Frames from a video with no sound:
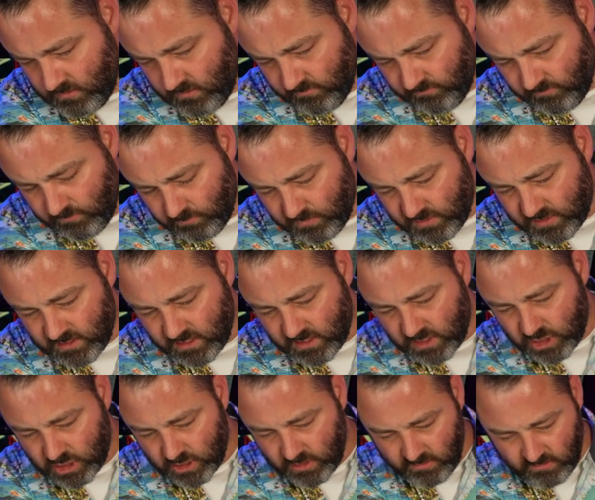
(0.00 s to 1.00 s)
From
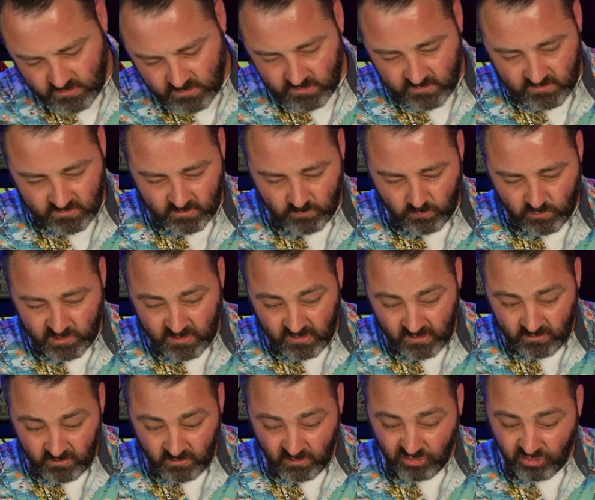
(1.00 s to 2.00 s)
touching this, I would say
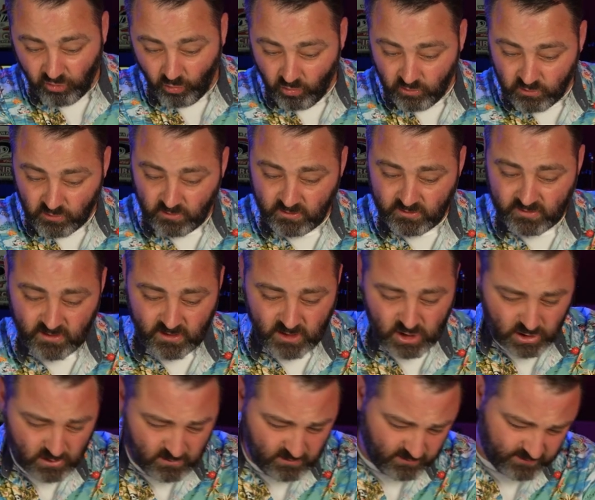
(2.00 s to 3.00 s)
the throttle is
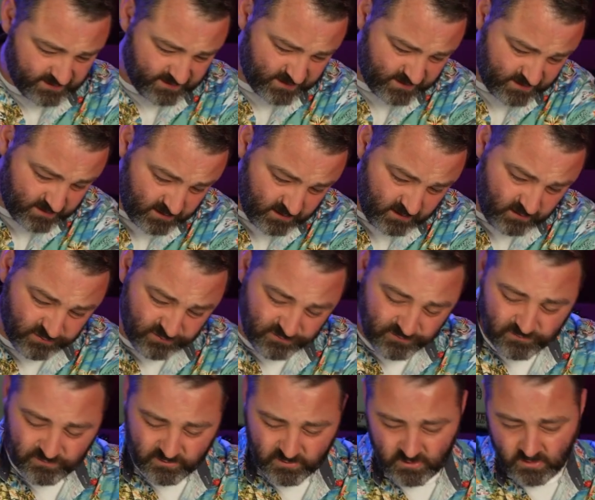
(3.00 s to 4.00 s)
actually
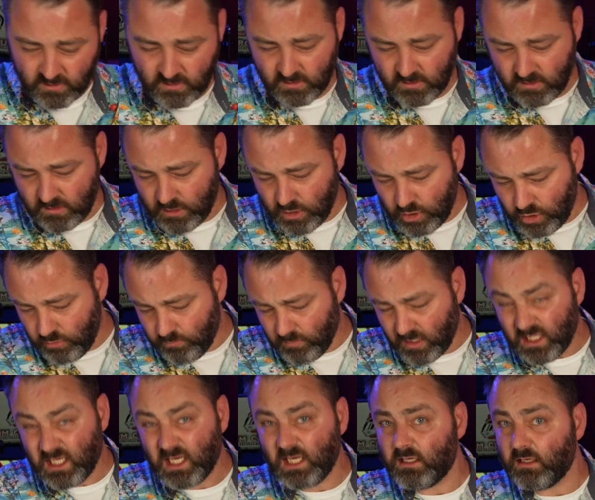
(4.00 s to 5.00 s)
stiff. You
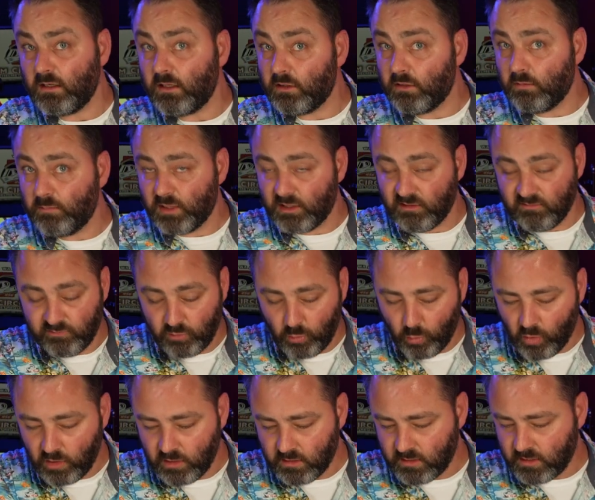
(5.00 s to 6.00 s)
might get a little bit of a
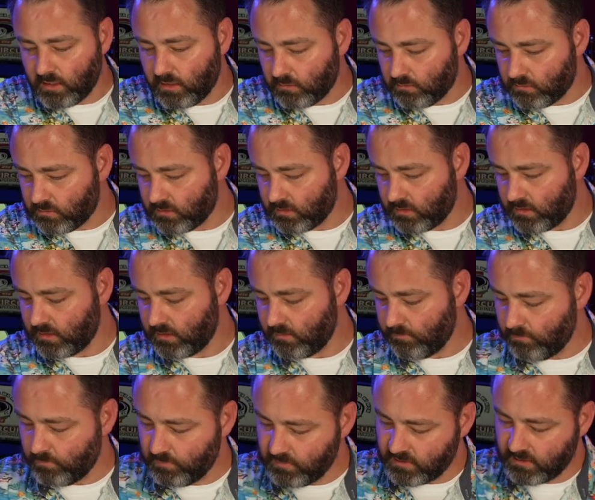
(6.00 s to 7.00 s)
workout.
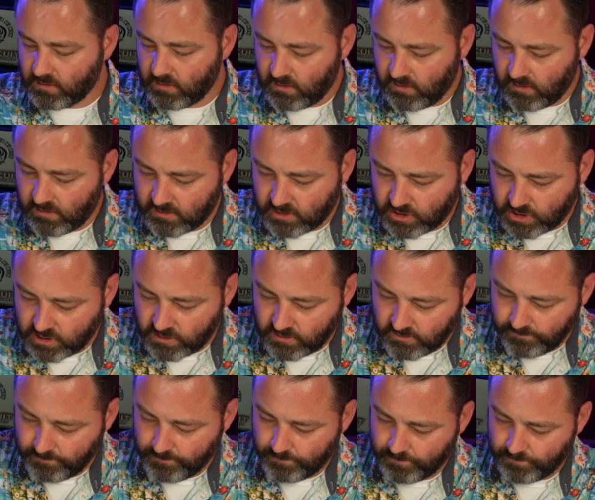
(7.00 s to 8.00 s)
The clutch
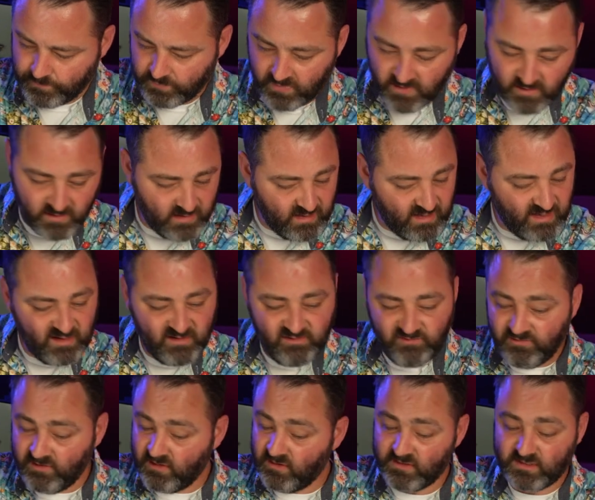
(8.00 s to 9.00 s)

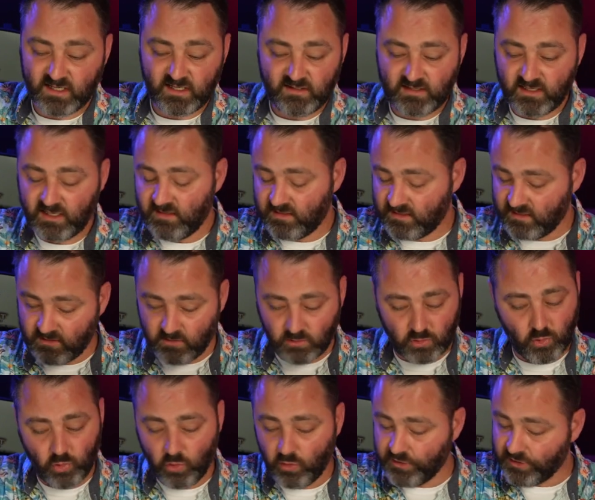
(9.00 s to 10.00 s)
feels identical.
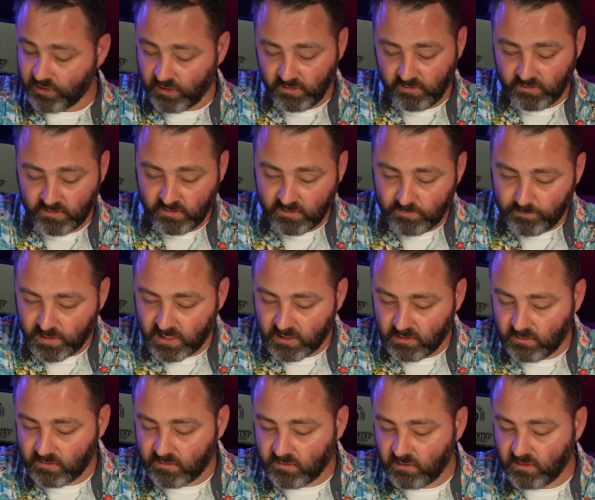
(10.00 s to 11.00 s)
All three of these
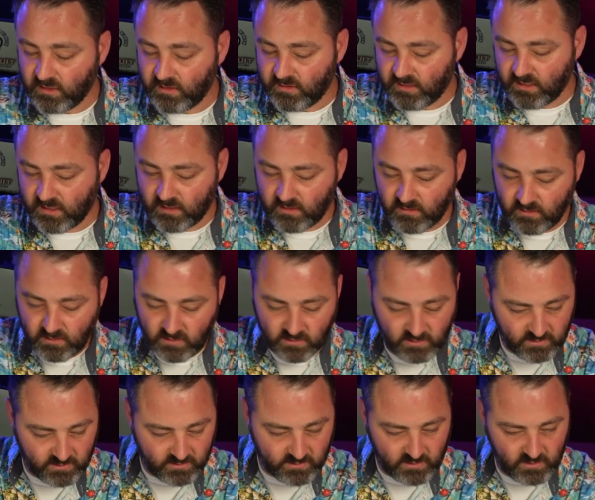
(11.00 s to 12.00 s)
pedals are exactly the
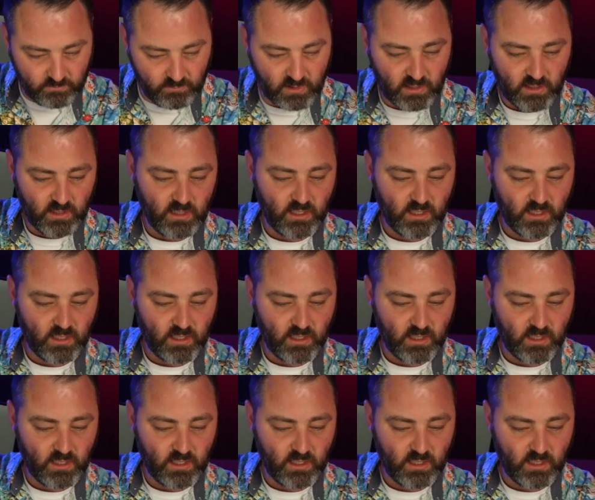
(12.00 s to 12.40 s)
same.